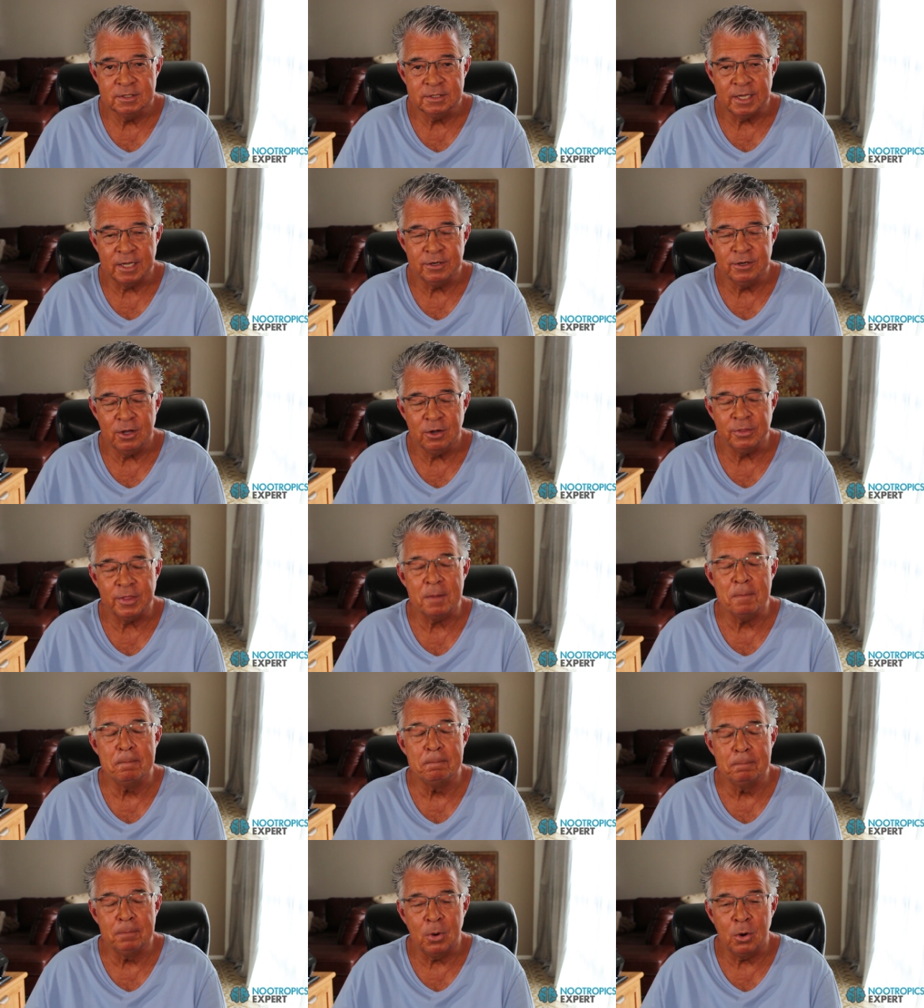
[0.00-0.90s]
Now note
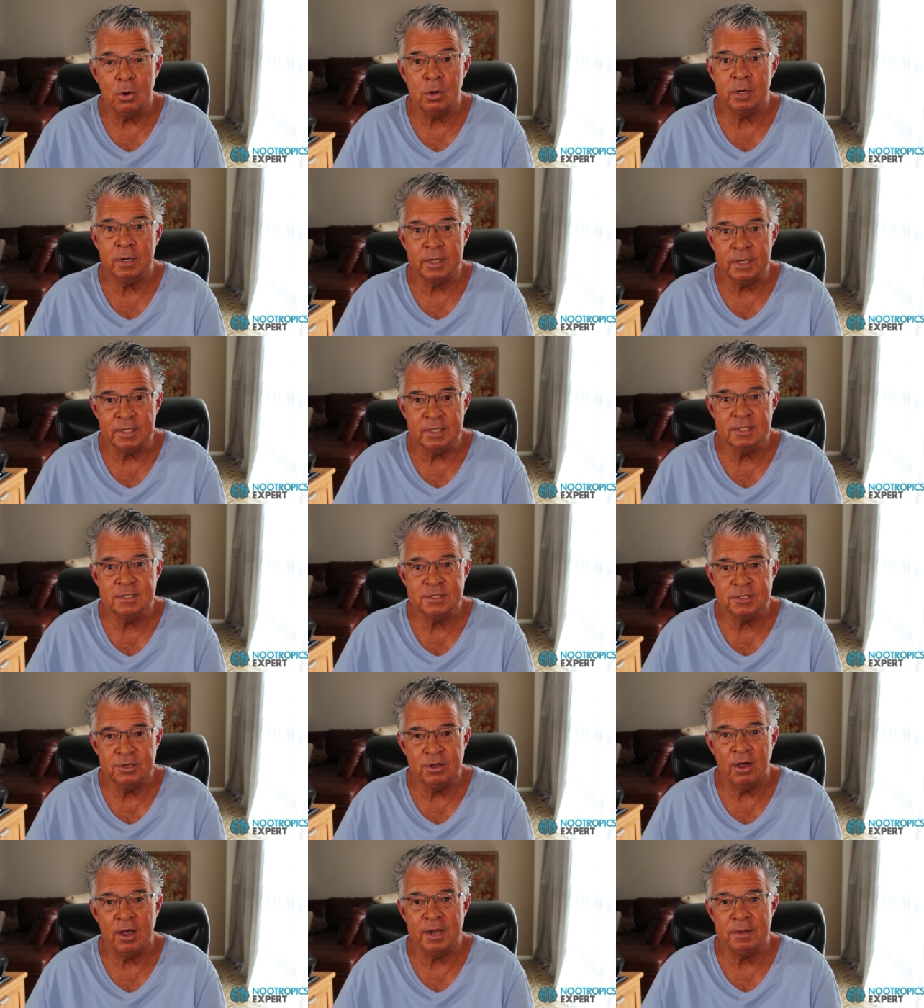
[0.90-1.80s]
that more
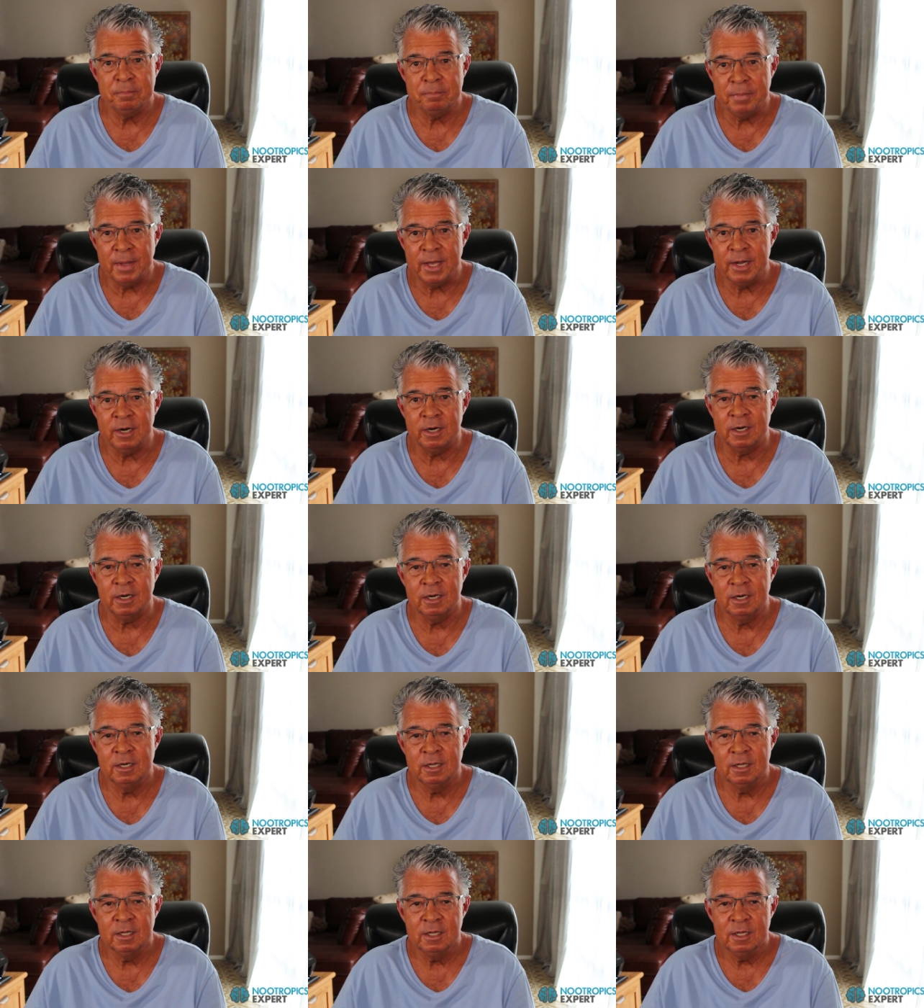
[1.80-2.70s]
is not better,
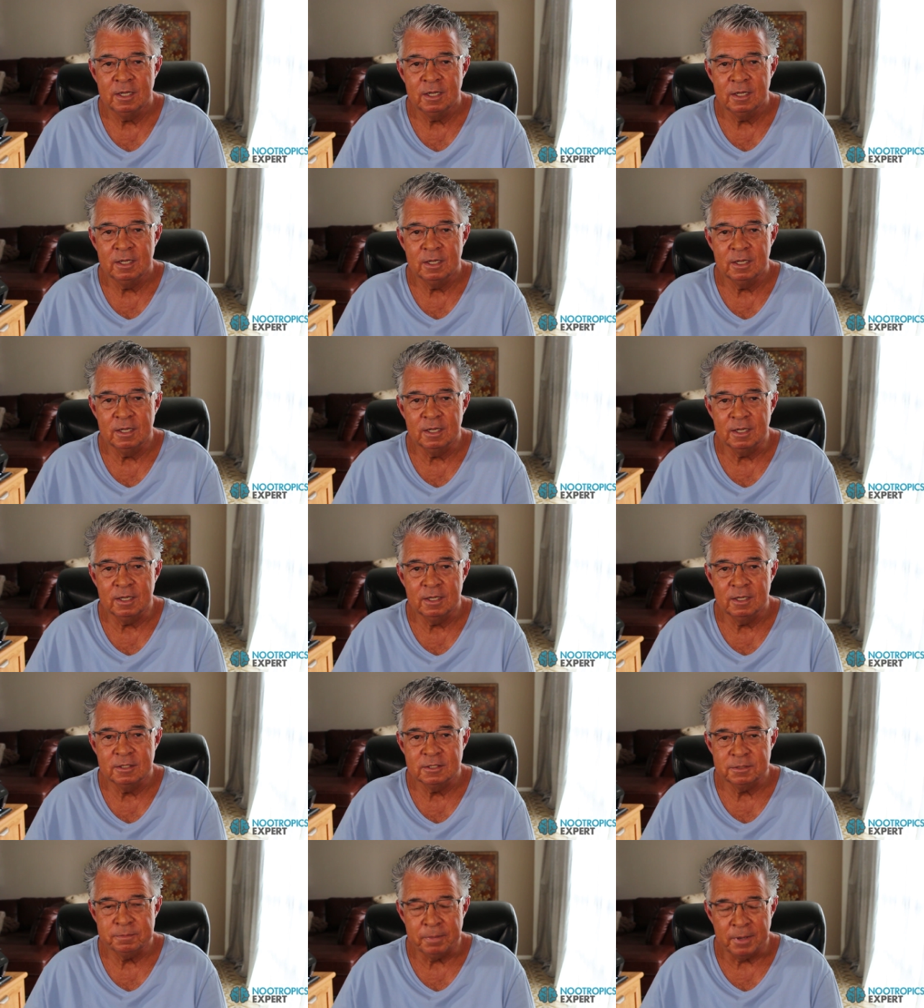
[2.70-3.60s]

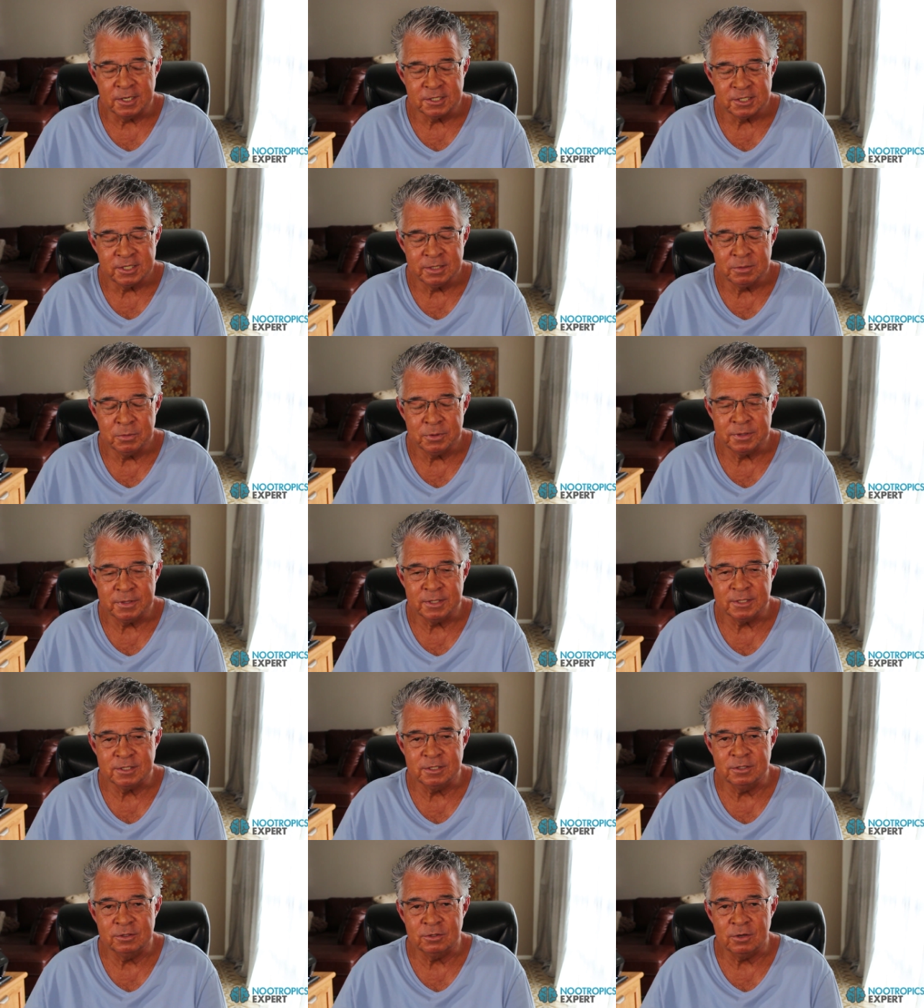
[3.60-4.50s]
especially with
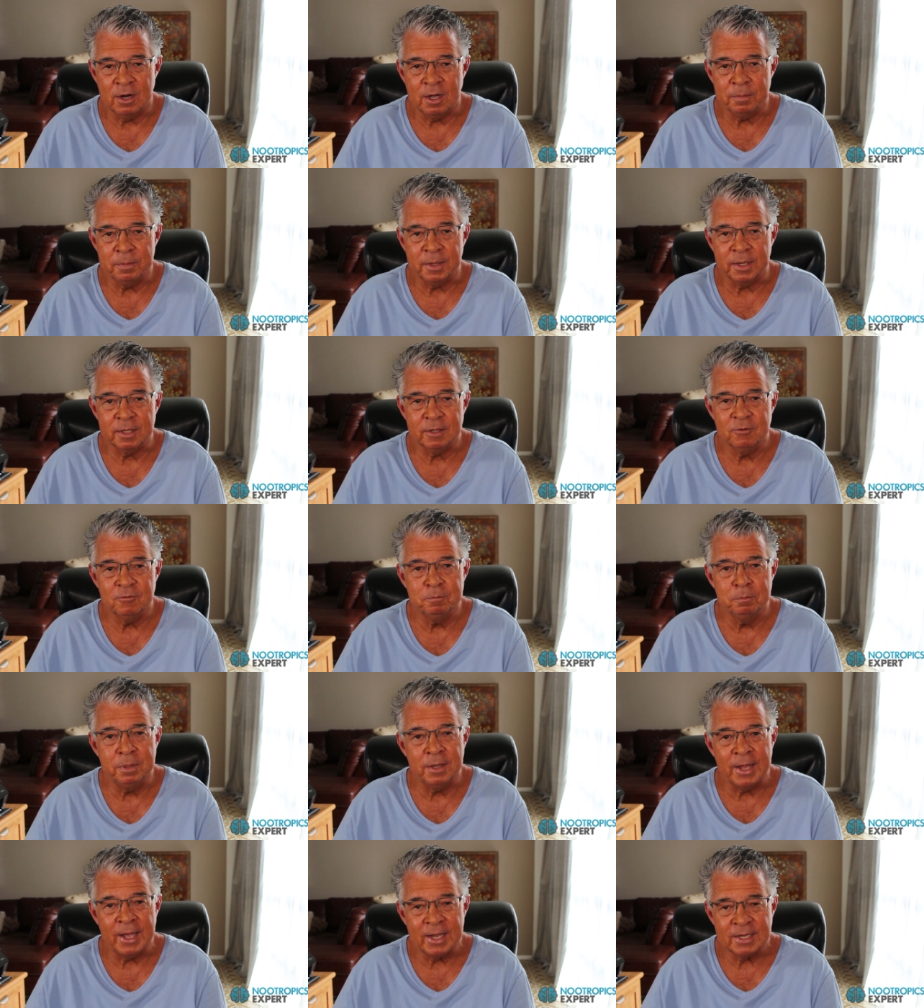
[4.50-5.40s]
this nootropic.
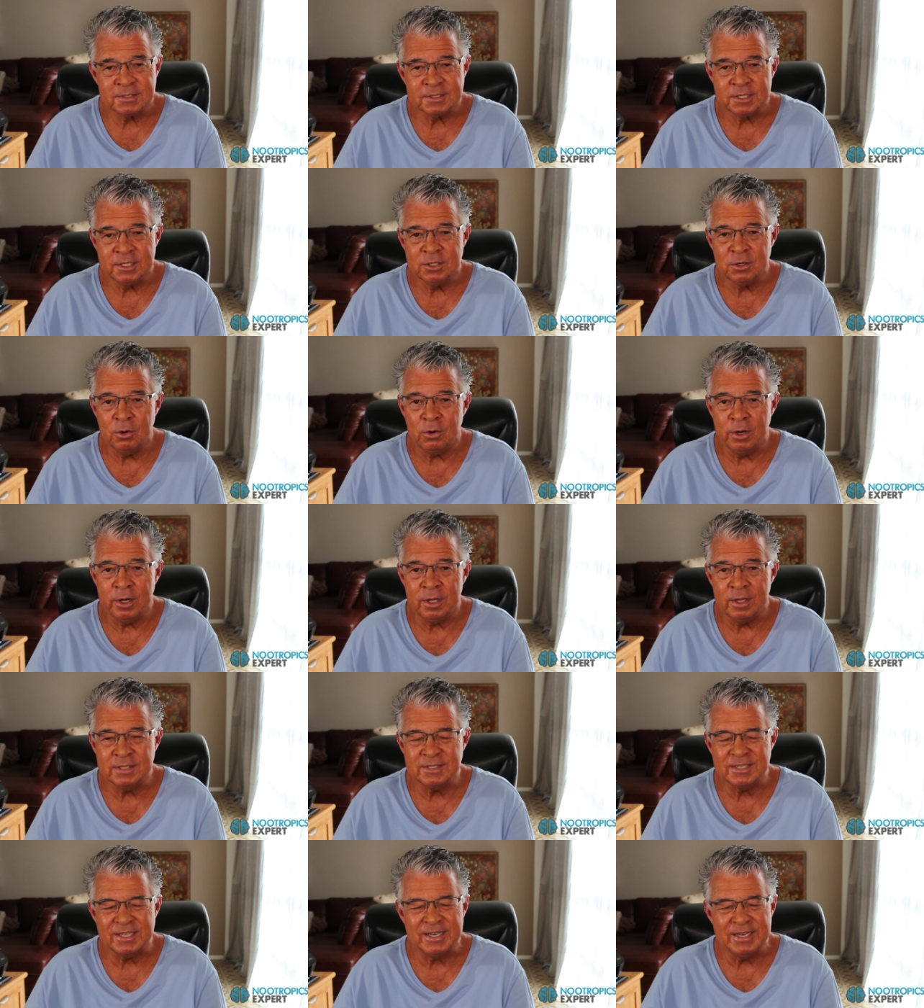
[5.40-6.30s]
Black seed
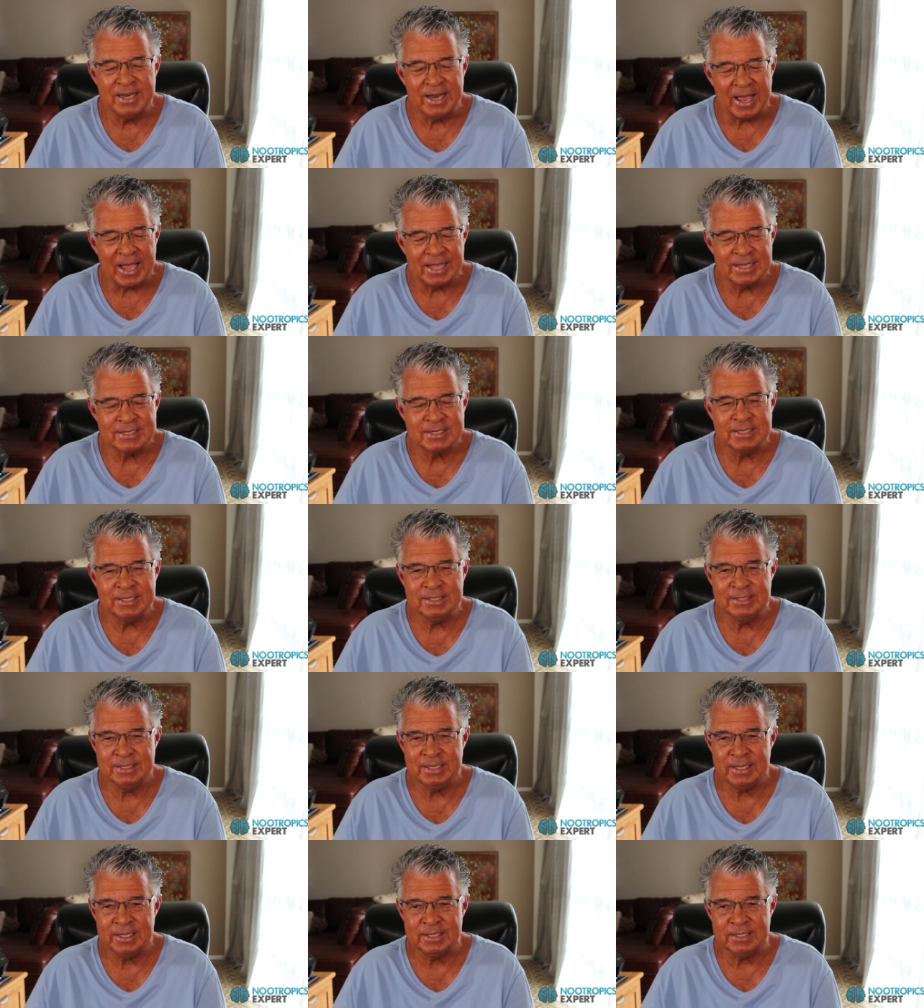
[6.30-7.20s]
oil has a nasty
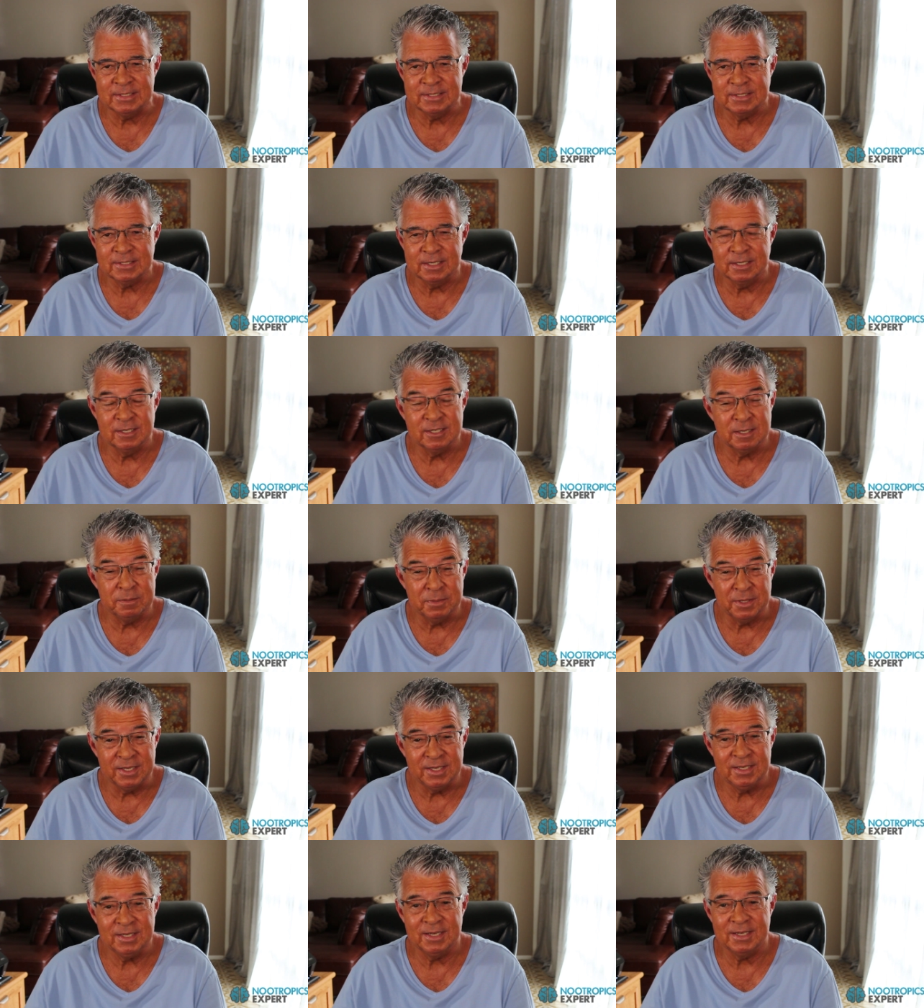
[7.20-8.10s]
taste, and to
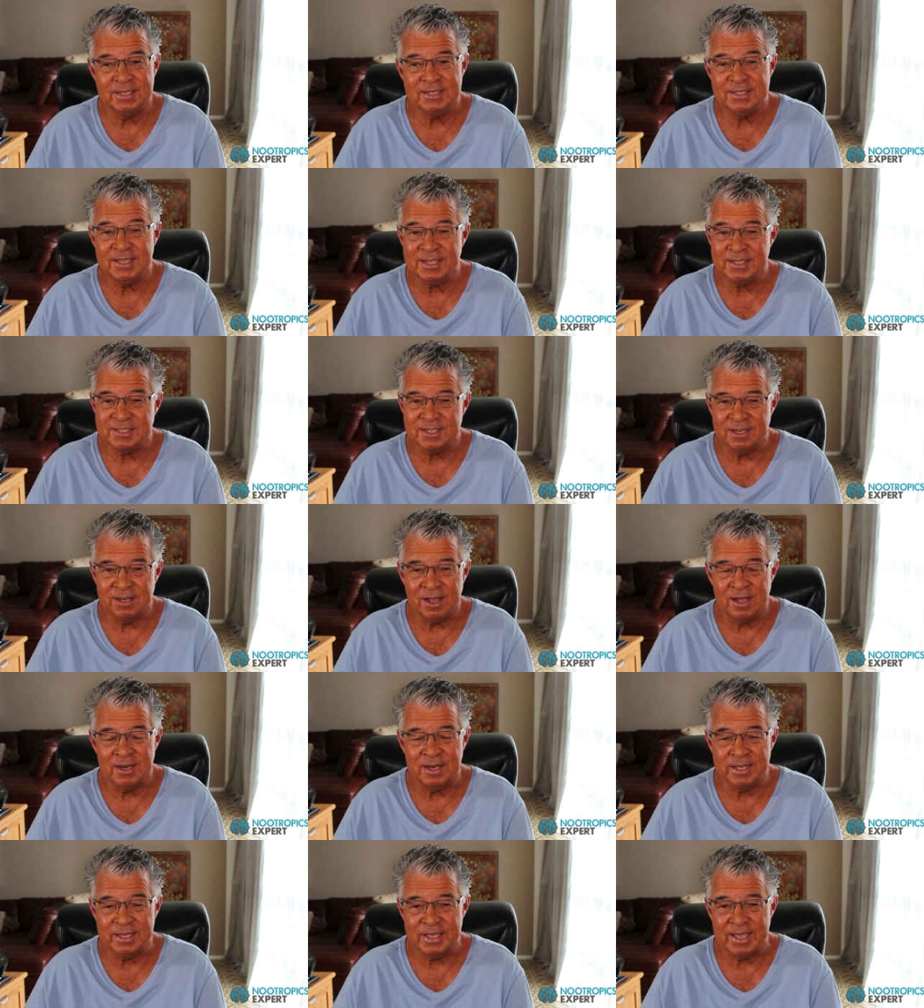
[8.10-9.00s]
me, it tastes a
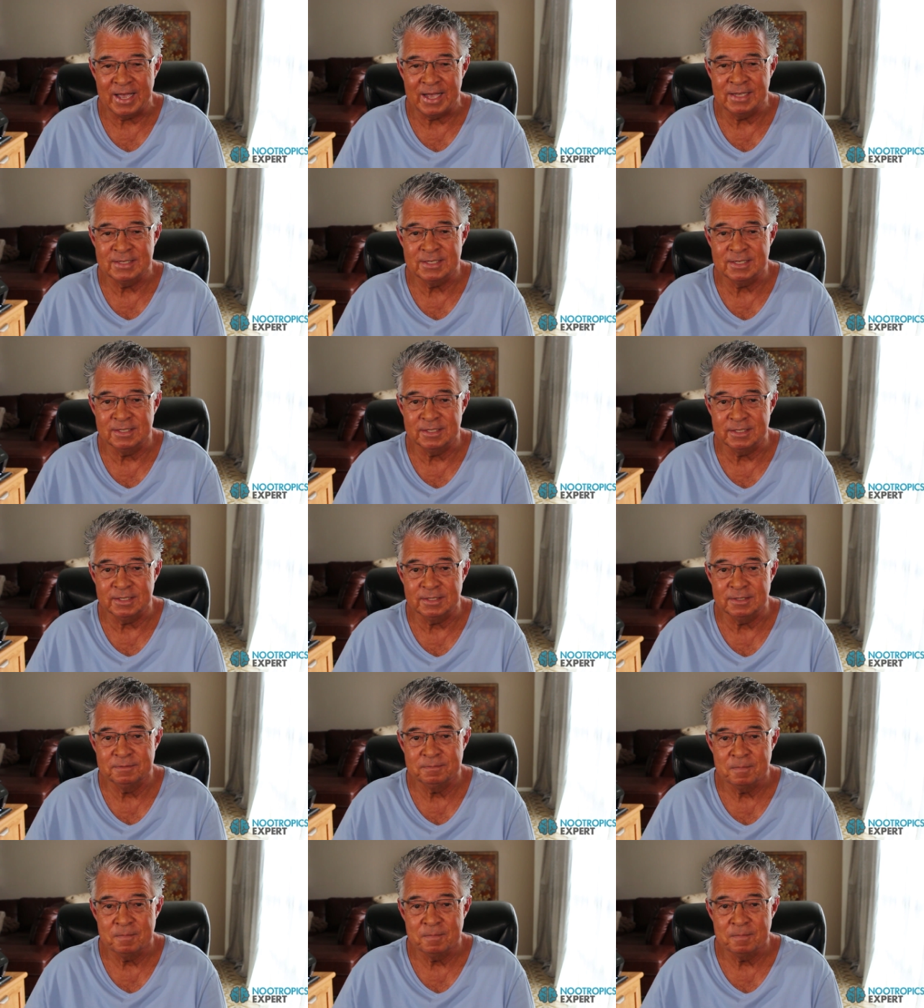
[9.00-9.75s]
lot like gasoline.